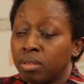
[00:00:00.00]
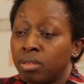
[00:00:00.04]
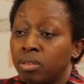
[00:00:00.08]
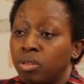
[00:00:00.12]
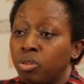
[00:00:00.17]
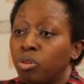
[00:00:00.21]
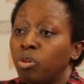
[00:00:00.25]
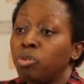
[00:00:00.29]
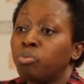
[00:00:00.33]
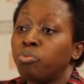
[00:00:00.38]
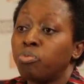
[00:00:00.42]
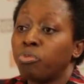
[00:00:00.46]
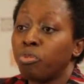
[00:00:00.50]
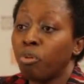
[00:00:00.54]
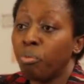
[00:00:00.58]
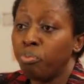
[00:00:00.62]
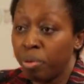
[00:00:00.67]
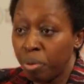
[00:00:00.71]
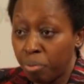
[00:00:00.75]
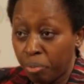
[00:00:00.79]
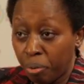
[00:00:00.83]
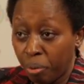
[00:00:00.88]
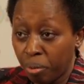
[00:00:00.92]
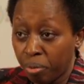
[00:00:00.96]
not
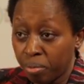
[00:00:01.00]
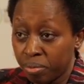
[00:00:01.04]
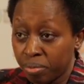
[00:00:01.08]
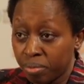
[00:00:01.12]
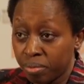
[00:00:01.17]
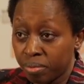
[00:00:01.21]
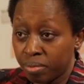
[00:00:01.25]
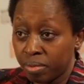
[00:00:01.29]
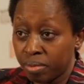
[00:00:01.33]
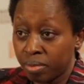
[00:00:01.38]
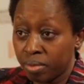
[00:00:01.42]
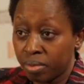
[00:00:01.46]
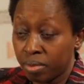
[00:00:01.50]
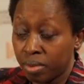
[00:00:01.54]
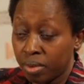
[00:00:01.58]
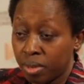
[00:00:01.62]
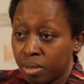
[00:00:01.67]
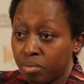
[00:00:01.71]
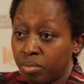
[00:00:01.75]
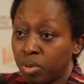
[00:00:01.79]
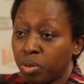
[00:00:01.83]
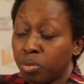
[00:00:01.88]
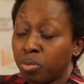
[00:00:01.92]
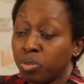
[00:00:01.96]
pro-people.
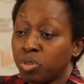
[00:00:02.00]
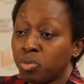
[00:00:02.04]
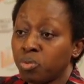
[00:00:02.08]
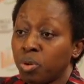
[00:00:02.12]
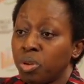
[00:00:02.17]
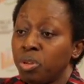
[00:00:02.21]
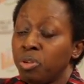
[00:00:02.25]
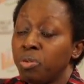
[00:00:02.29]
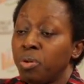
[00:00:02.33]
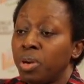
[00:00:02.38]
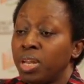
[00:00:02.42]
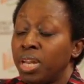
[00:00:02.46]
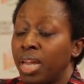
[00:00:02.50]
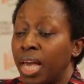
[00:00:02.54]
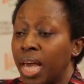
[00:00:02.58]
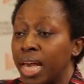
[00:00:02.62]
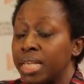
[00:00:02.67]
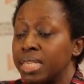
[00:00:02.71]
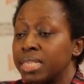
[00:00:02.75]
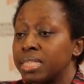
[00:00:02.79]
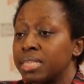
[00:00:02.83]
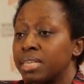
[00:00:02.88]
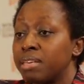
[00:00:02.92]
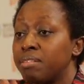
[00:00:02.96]
Because when you
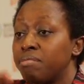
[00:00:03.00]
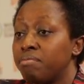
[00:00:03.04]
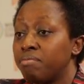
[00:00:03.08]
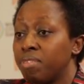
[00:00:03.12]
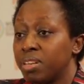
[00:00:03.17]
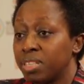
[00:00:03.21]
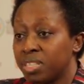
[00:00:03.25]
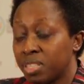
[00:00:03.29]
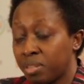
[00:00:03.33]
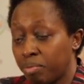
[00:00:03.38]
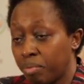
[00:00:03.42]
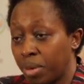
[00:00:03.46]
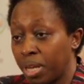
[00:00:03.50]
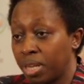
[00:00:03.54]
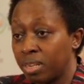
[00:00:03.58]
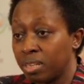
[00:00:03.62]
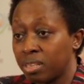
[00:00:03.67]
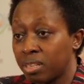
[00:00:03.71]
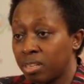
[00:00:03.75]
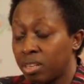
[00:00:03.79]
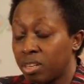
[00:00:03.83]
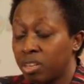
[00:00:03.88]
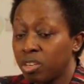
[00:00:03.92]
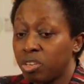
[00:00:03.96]
enhance
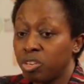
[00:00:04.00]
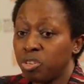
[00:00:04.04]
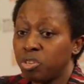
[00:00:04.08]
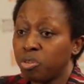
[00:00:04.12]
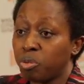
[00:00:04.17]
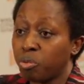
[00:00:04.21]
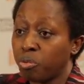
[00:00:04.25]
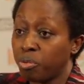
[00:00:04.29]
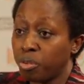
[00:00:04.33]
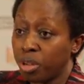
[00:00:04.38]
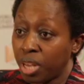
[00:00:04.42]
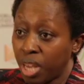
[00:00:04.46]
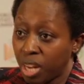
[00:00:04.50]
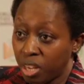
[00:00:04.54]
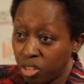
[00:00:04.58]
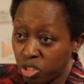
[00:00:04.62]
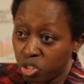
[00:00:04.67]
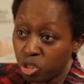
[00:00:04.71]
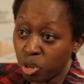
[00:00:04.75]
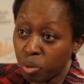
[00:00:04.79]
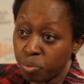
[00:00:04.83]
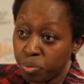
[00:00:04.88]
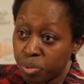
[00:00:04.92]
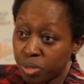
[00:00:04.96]
investment, you create
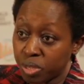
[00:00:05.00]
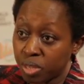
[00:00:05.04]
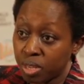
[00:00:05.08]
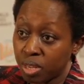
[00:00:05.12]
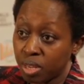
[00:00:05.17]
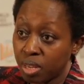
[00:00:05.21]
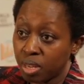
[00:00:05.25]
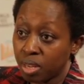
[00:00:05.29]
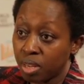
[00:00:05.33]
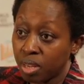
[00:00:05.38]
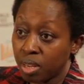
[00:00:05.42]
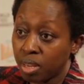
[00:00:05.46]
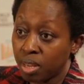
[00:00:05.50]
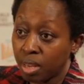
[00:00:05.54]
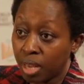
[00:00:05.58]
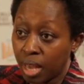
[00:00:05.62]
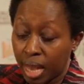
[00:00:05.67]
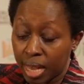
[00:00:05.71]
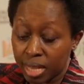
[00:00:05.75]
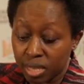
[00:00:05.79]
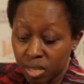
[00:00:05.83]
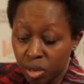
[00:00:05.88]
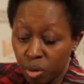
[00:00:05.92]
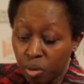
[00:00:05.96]
jobs
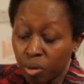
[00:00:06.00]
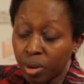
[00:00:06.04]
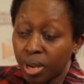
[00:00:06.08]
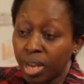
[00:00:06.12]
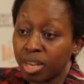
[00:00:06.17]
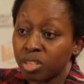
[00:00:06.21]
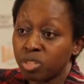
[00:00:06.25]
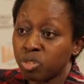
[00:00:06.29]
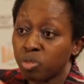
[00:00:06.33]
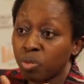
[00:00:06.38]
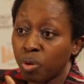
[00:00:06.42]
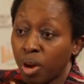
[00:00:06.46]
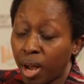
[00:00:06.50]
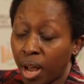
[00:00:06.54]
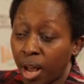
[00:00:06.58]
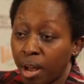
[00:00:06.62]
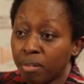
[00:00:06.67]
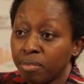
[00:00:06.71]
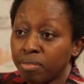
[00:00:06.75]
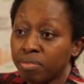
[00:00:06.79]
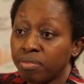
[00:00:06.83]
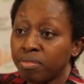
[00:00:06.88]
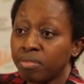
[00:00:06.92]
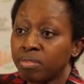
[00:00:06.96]
as long as you
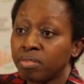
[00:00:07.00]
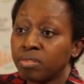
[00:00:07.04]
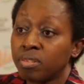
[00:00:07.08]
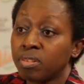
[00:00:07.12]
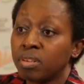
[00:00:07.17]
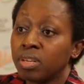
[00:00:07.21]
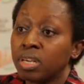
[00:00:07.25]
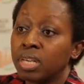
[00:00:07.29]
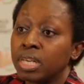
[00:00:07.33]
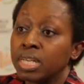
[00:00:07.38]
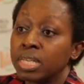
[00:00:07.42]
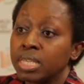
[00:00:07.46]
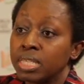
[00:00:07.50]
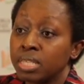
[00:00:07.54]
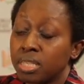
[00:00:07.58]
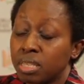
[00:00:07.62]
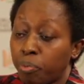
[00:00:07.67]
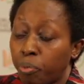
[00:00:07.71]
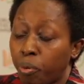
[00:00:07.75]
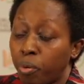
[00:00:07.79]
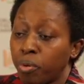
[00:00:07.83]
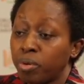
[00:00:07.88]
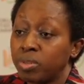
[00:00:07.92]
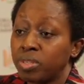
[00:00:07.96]
have
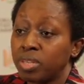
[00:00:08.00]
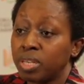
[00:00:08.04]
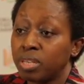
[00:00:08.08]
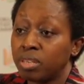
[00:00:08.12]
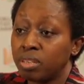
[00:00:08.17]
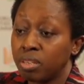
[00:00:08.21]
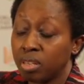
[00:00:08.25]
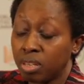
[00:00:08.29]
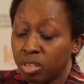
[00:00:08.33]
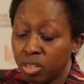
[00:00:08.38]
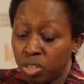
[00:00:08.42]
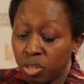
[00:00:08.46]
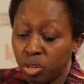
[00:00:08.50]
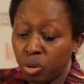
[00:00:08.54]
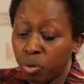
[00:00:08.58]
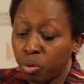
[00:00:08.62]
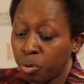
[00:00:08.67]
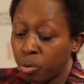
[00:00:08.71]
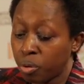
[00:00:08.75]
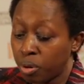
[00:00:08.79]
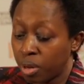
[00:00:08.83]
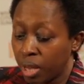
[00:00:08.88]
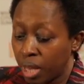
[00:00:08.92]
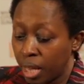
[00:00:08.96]
supported
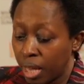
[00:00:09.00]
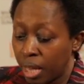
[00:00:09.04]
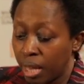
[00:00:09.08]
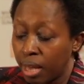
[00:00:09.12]
your,